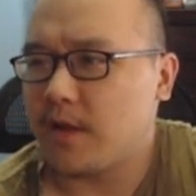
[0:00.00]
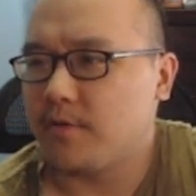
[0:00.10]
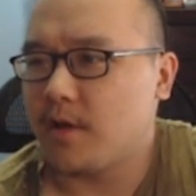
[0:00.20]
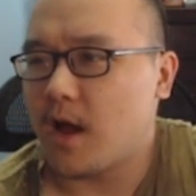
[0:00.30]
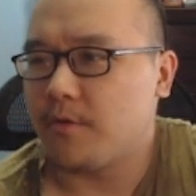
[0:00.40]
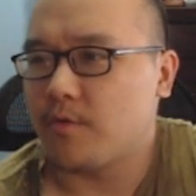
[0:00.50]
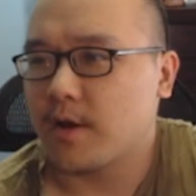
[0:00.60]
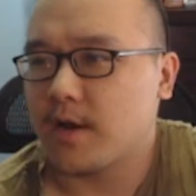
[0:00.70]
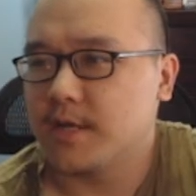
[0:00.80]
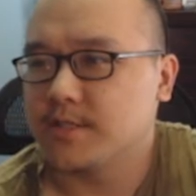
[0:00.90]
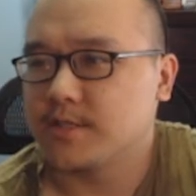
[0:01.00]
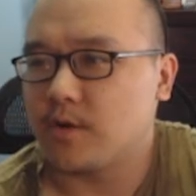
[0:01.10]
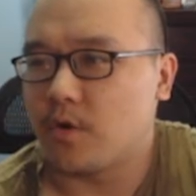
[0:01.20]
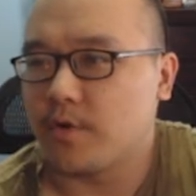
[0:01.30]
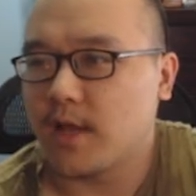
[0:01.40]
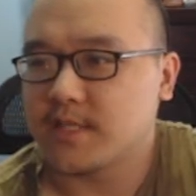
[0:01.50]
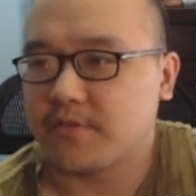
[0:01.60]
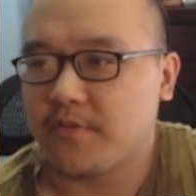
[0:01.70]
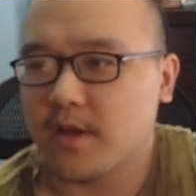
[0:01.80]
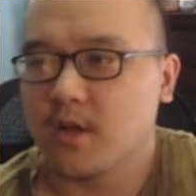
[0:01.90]
recognized or realized after
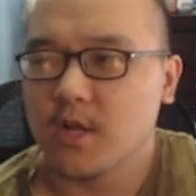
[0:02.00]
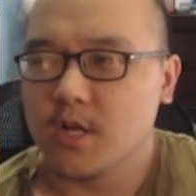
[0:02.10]
the fact.